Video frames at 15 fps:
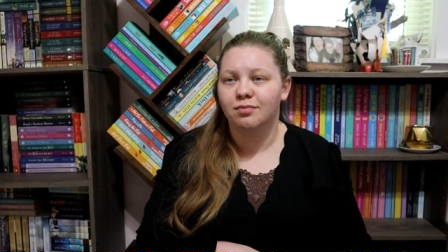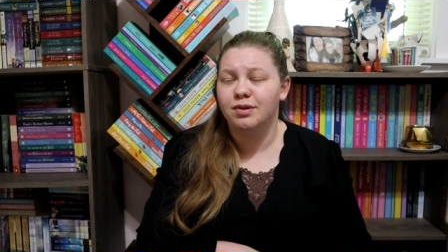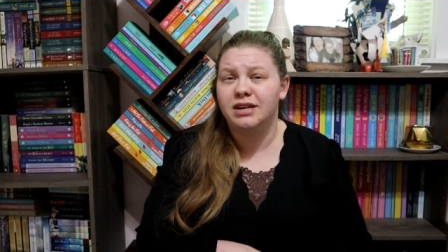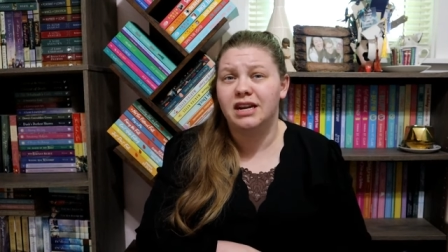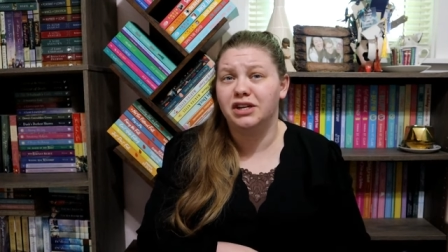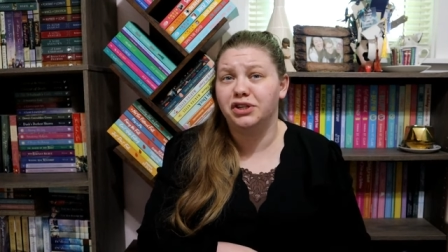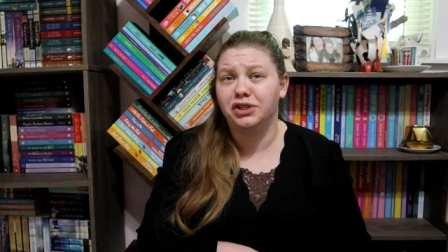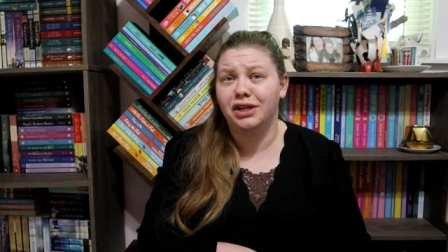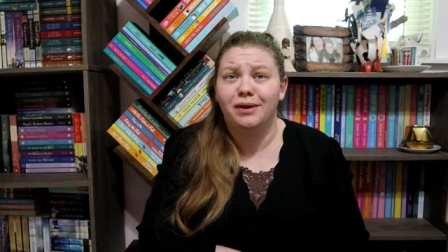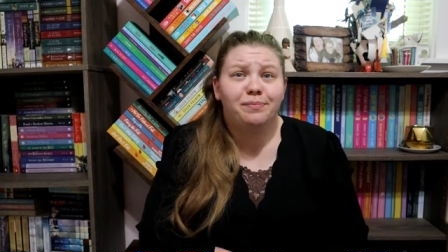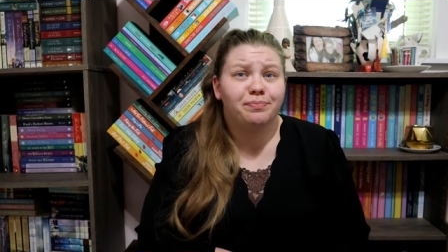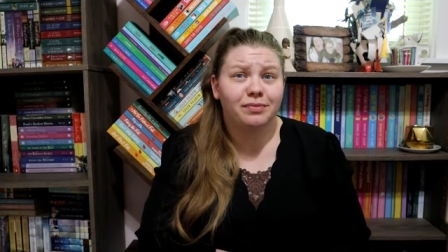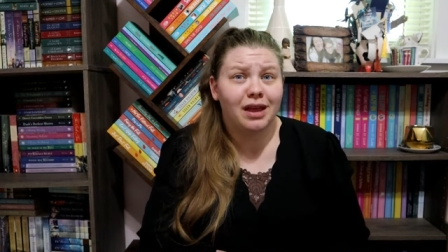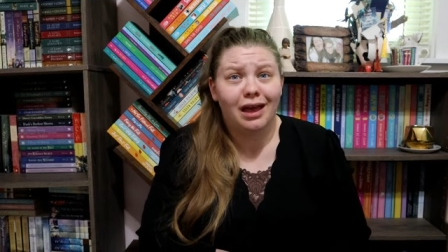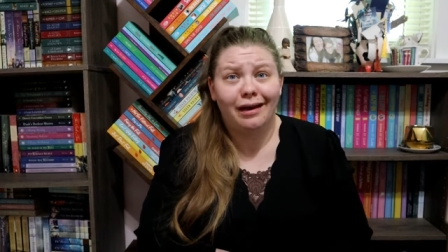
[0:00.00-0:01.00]
potentially.
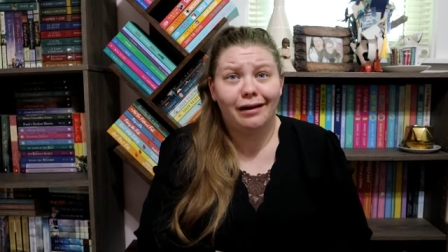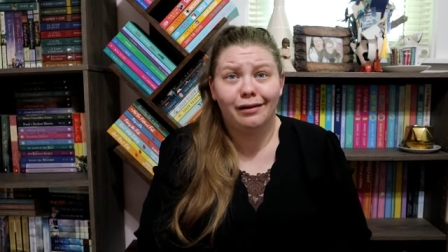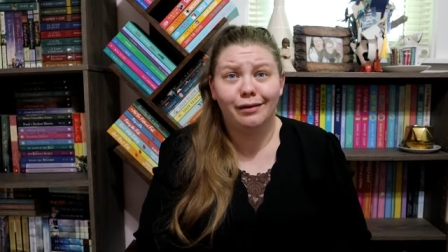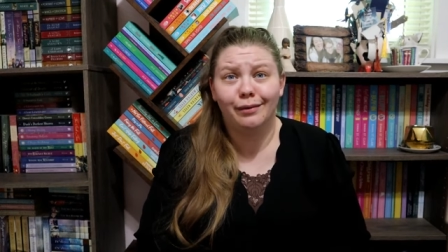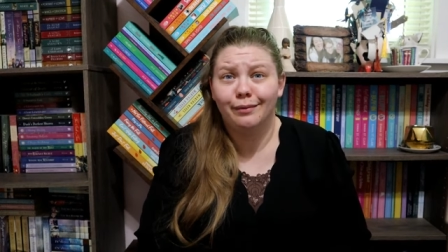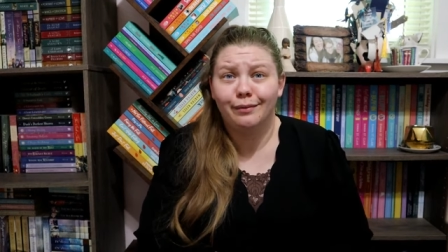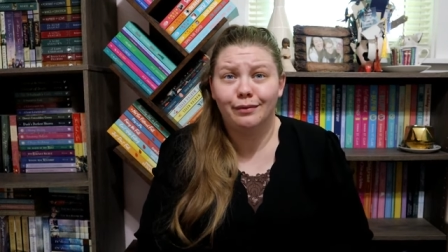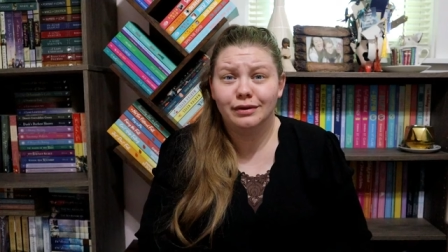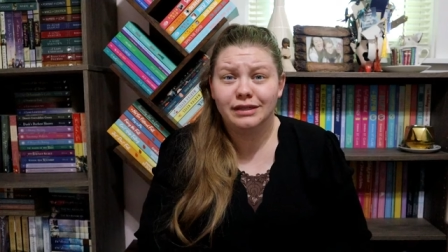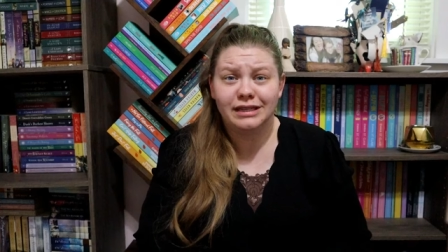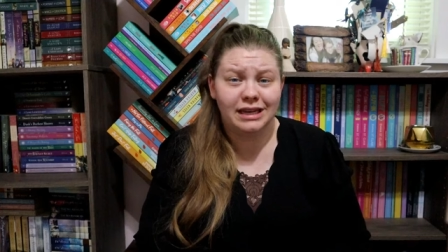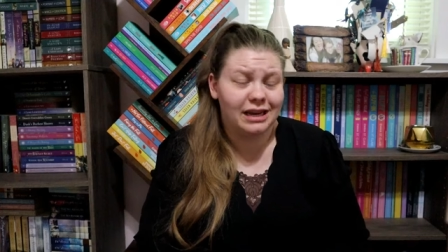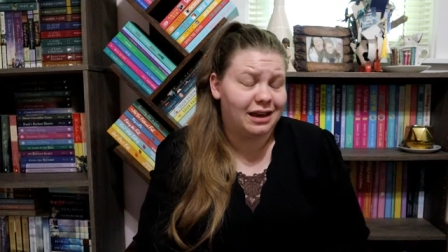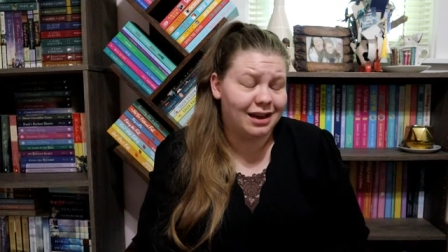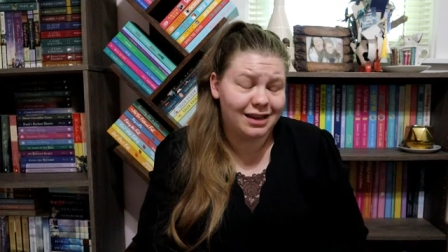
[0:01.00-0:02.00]
I don't know. We'll
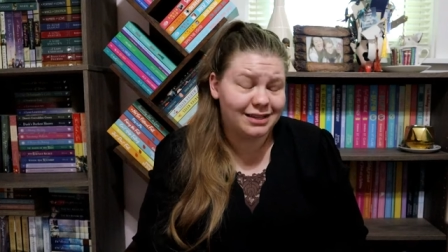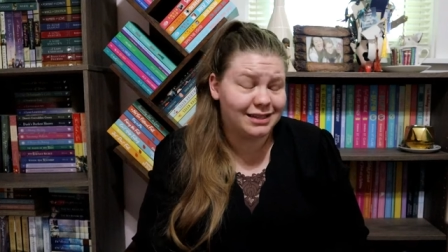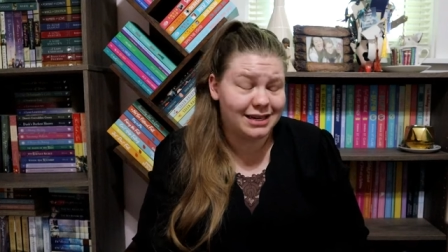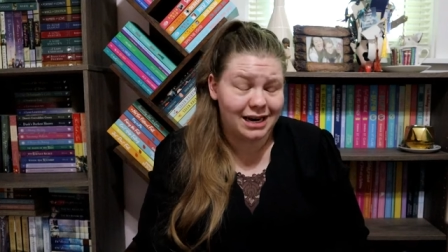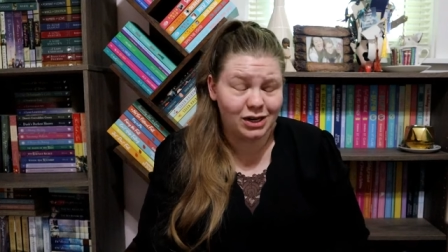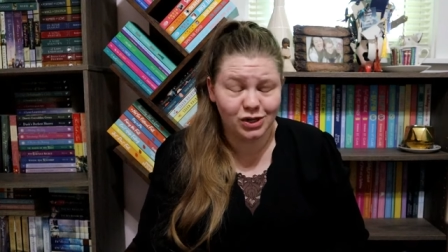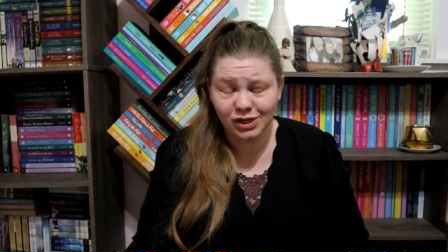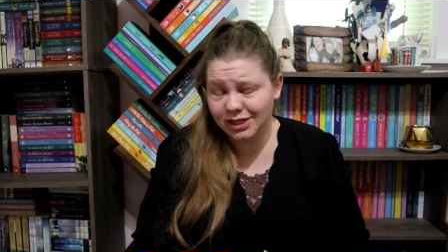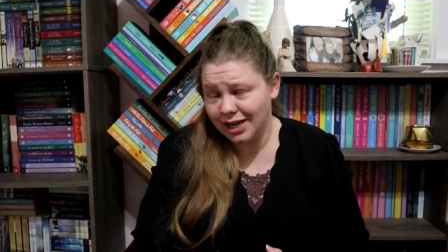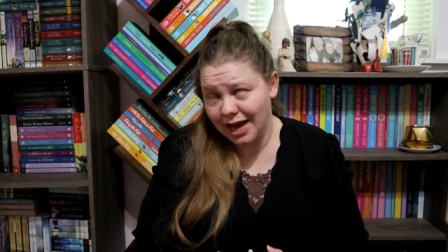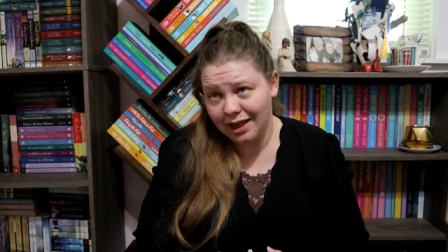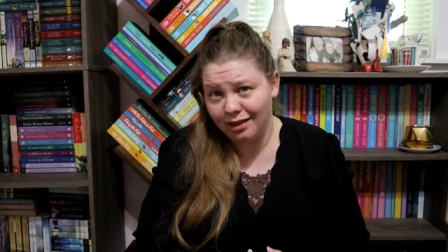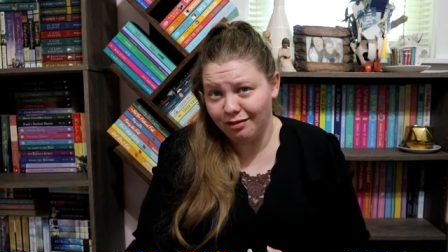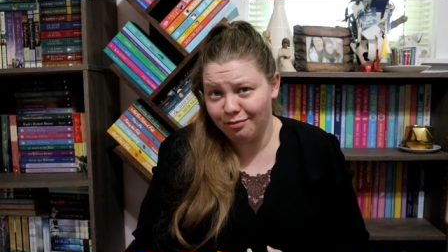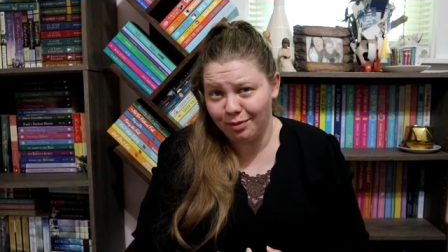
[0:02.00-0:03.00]
see. It's dangerous.
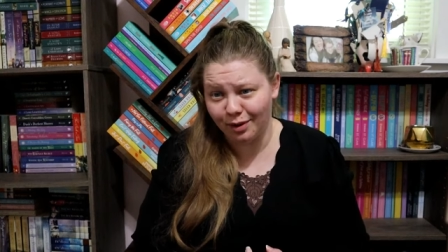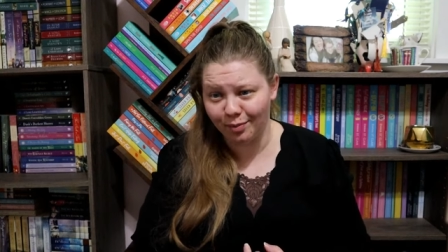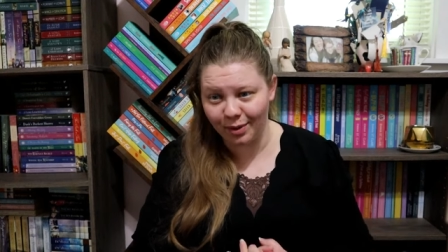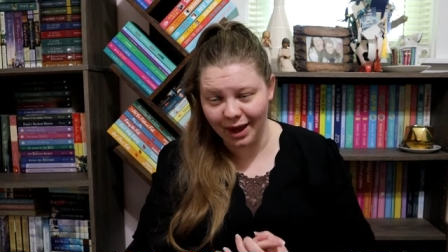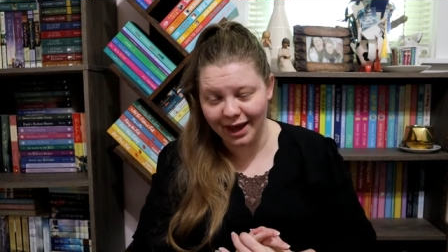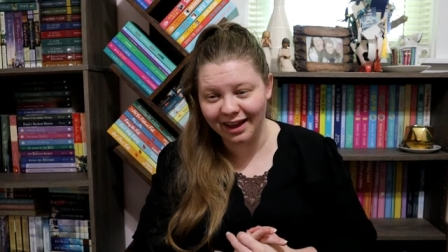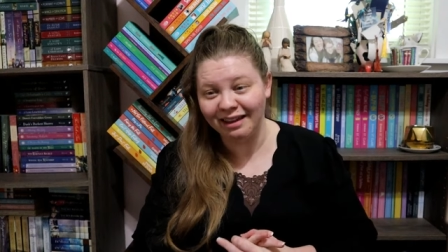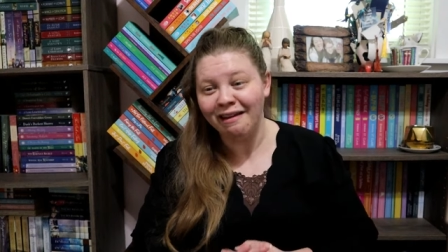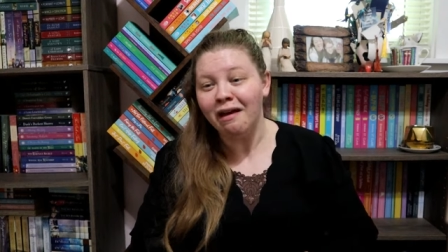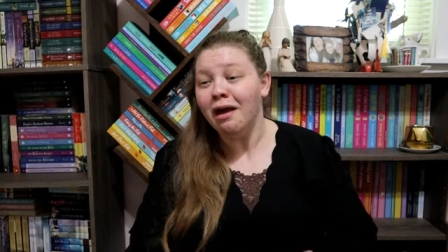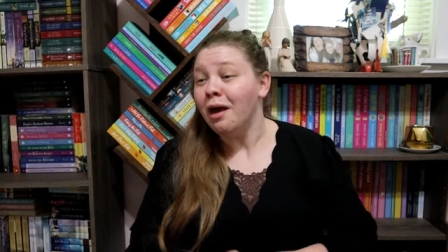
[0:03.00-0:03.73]
I love book buying.